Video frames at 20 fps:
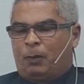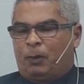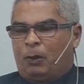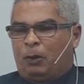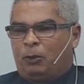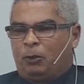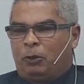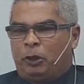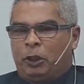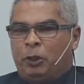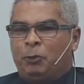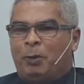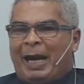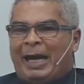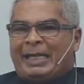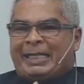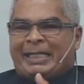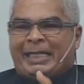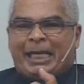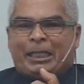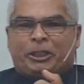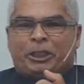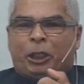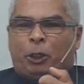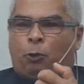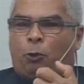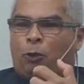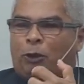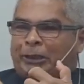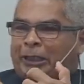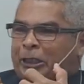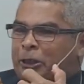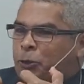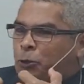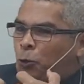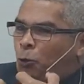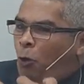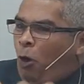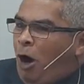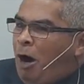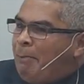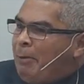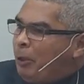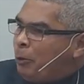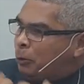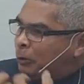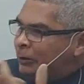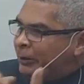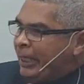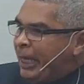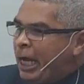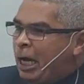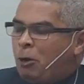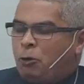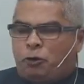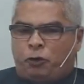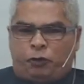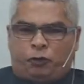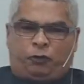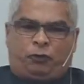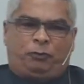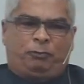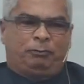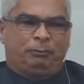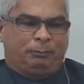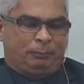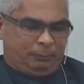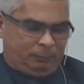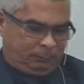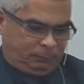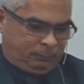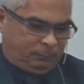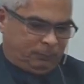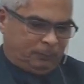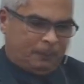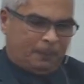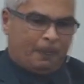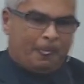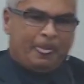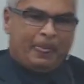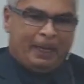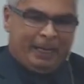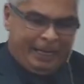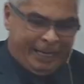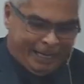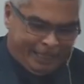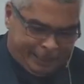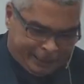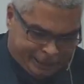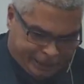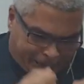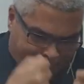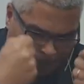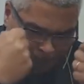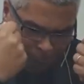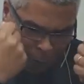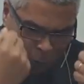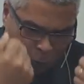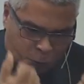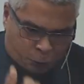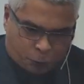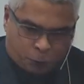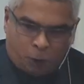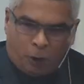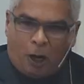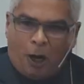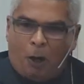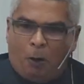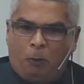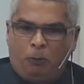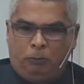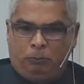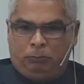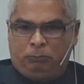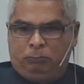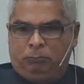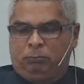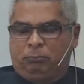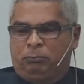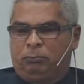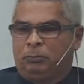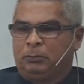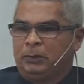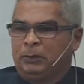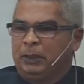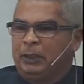represented, representing God. And in, in, uh, in agreement with man and God, he